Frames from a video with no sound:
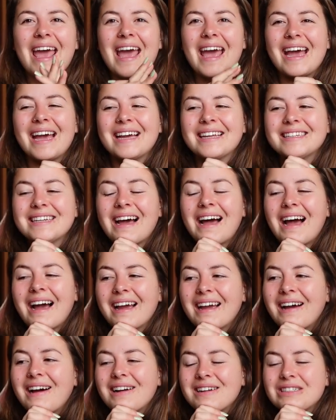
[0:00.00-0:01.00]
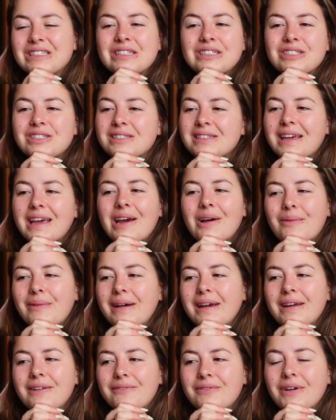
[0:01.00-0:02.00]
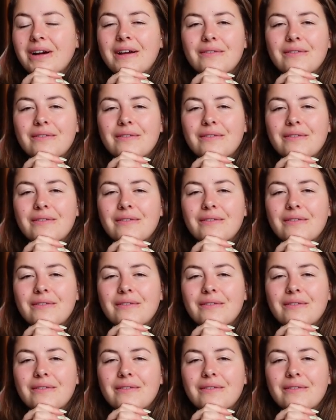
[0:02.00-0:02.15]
and I honestly just can't wait for